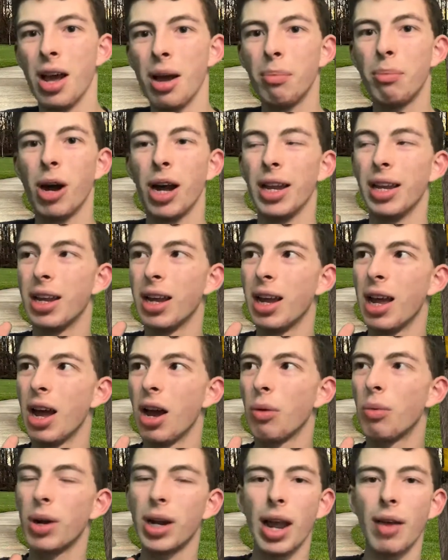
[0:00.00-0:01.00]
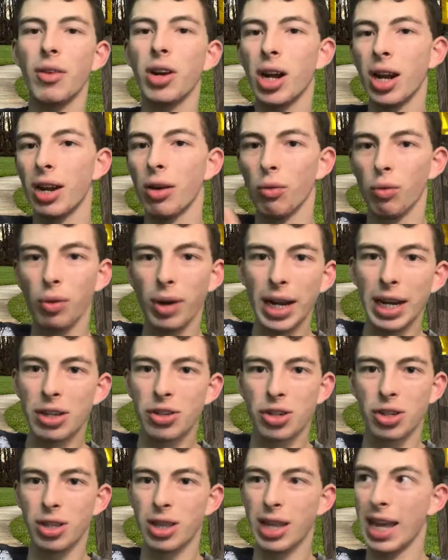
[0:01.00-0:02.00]
But we're never going to
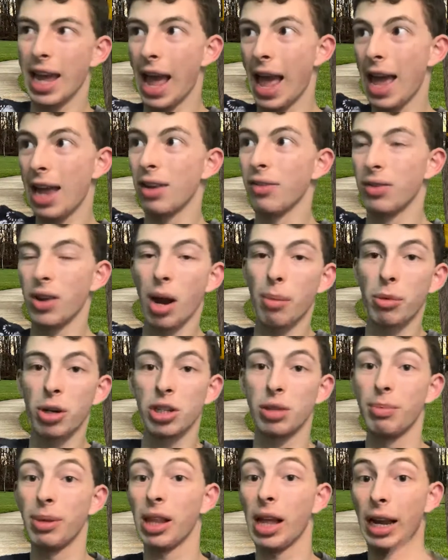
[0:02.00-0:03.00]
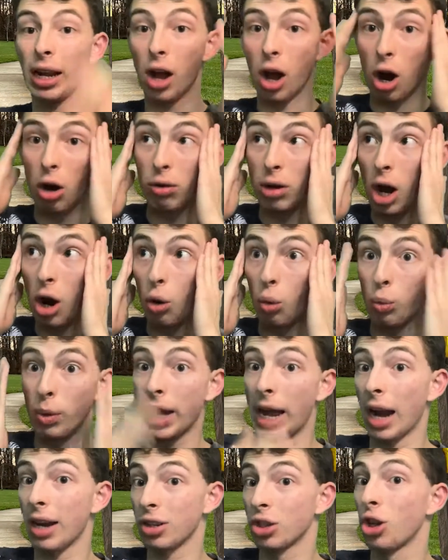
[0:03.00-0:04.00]
reach the end of numbers and be like, oh no, we
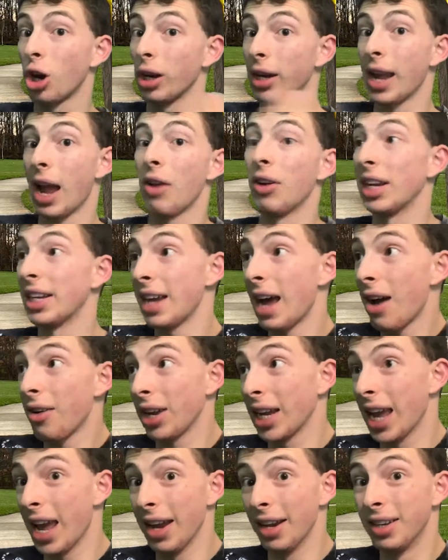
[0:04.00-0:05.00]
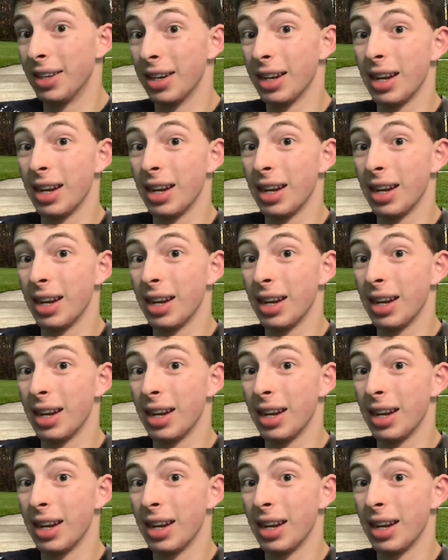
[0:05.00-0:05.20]
got to start counting down again.